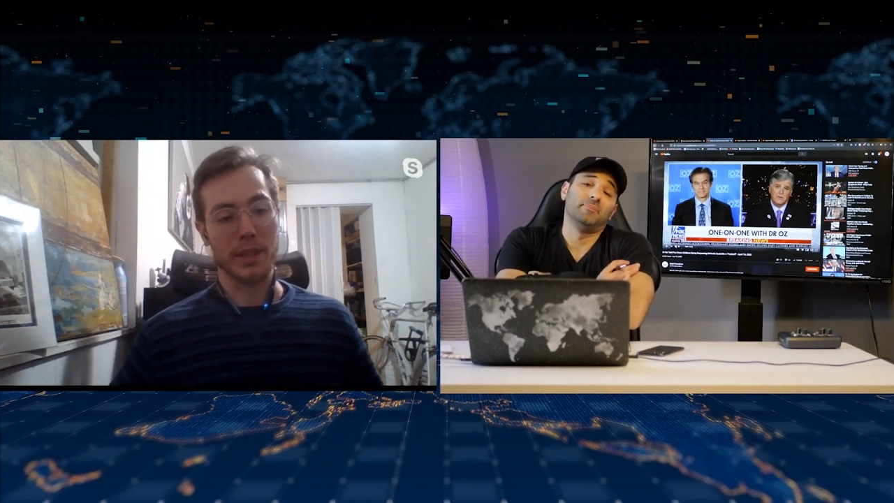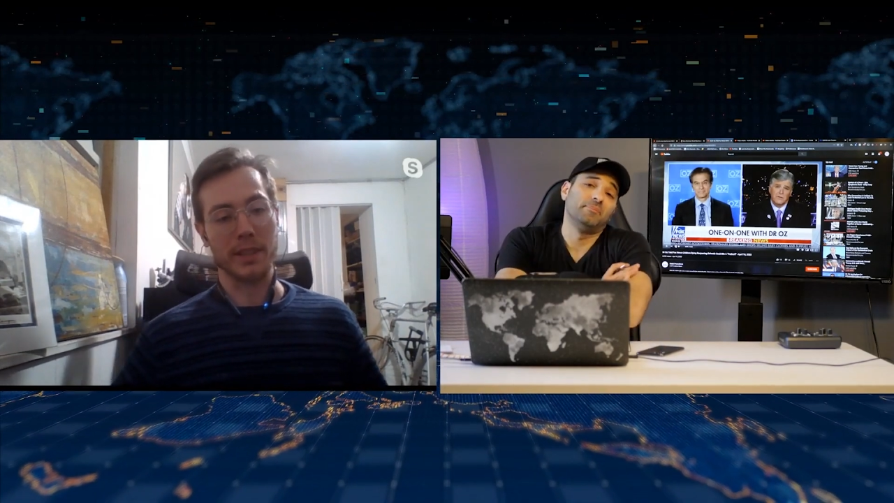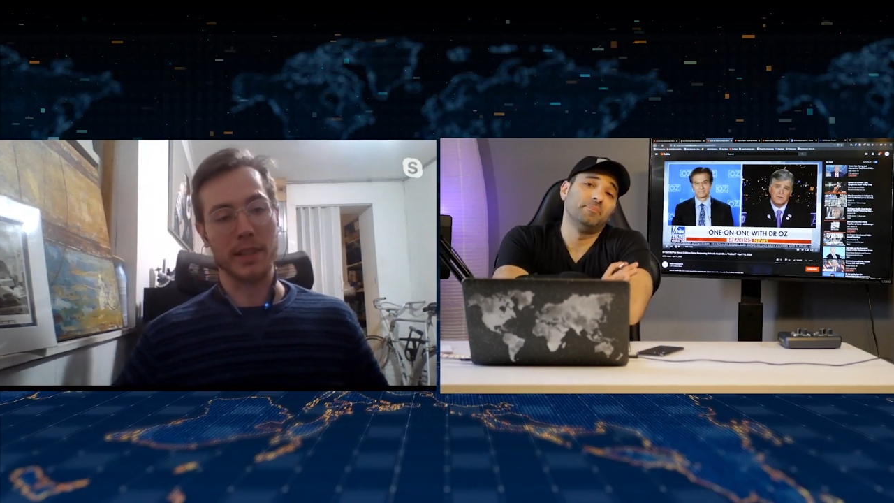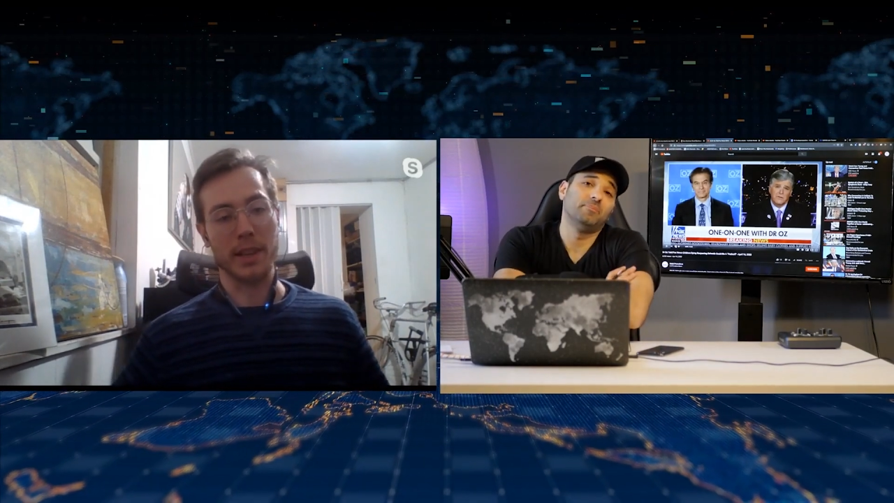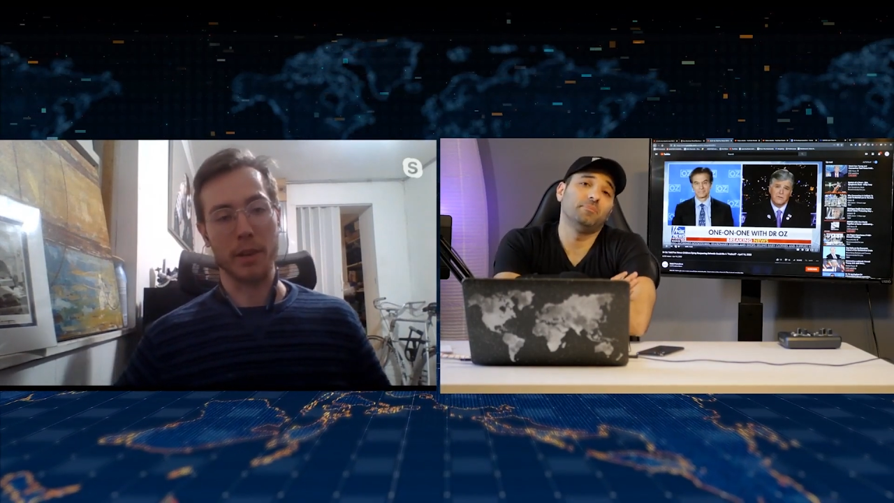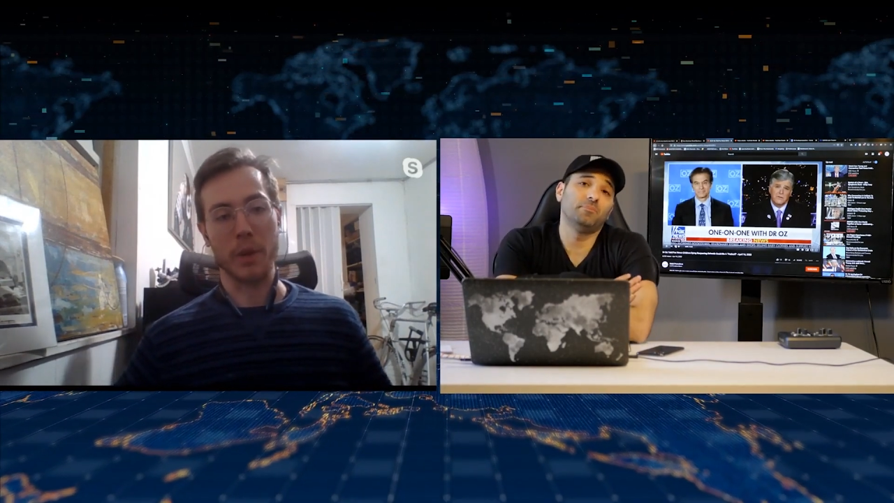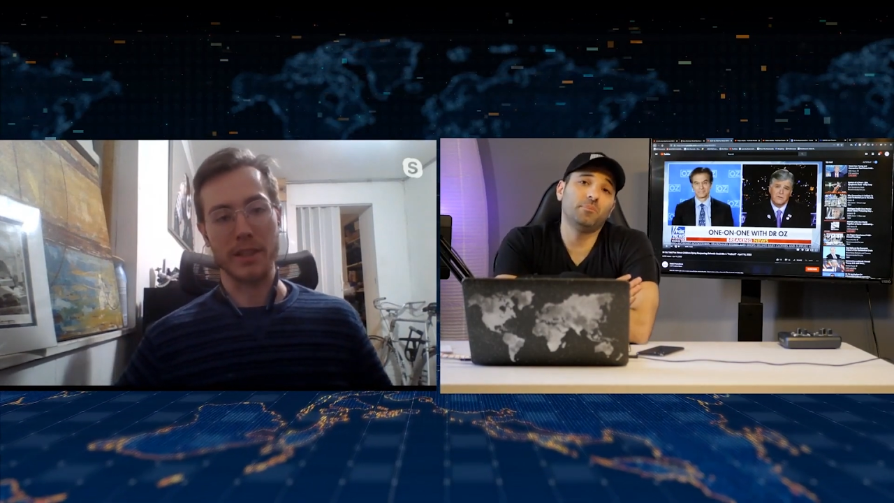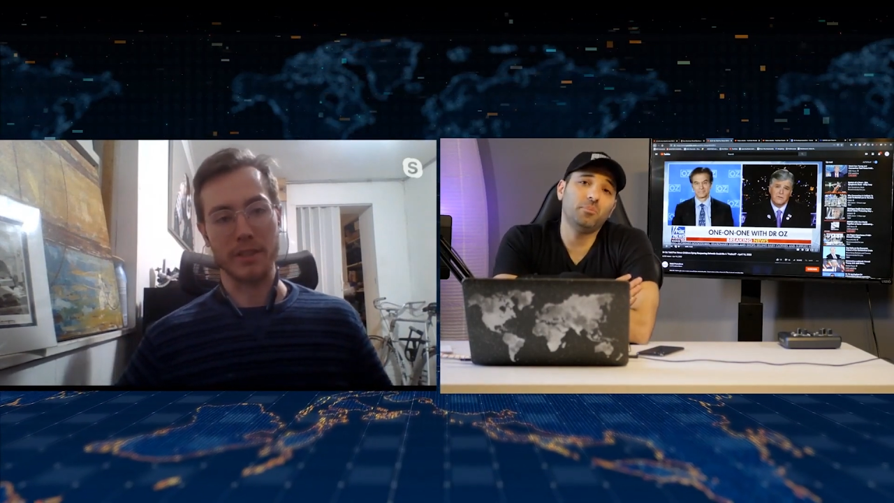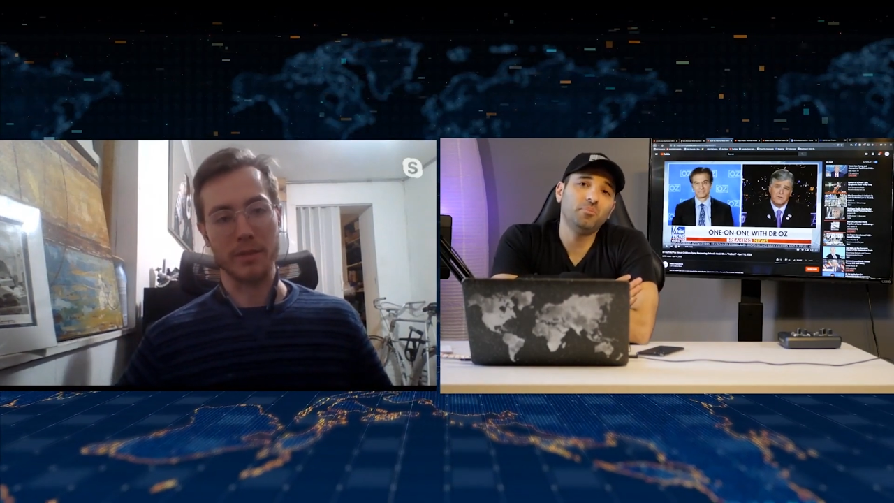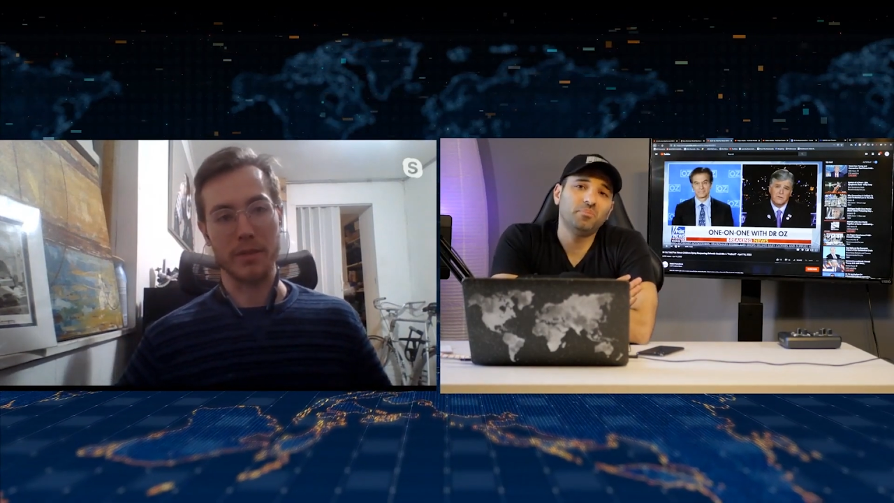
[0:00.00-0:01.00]
it's
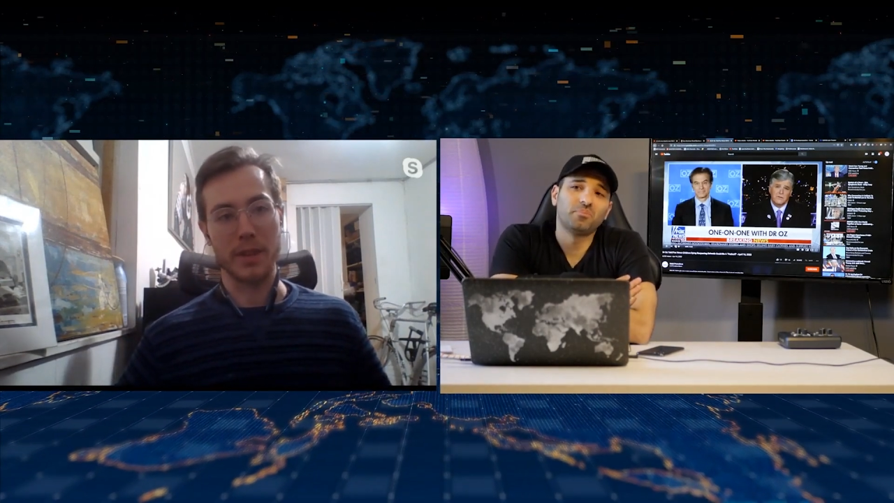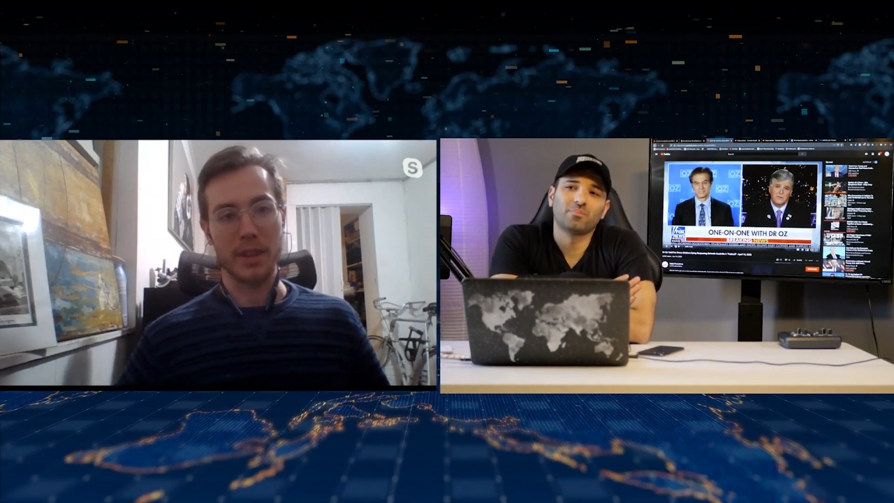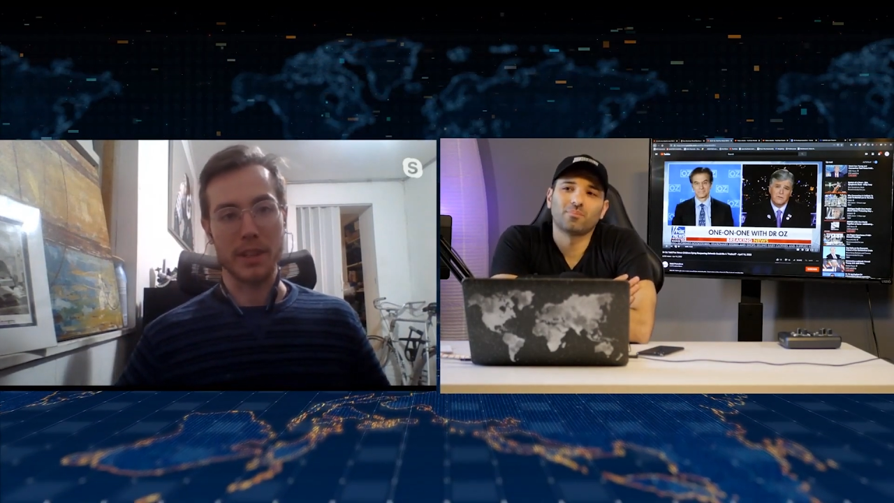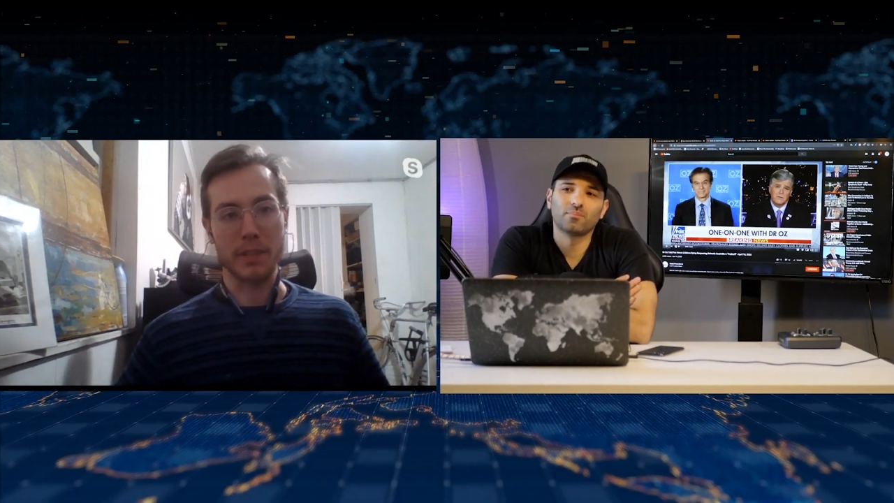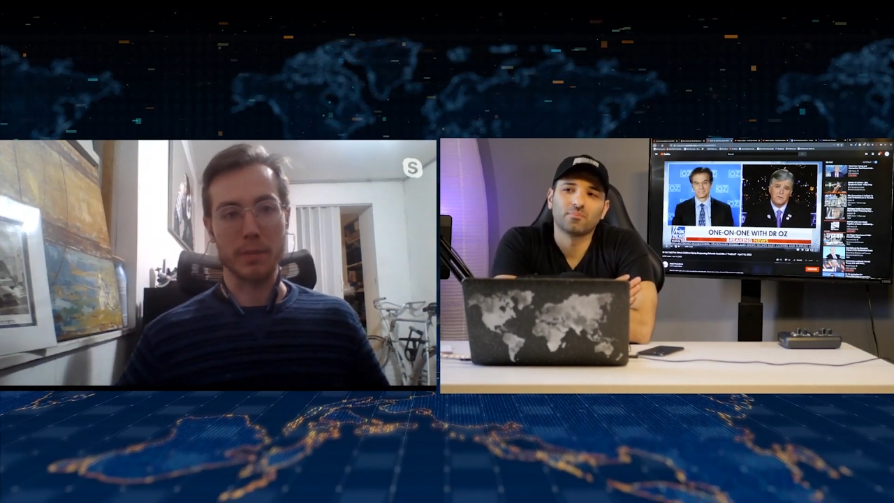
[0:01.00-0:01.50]
again a waste of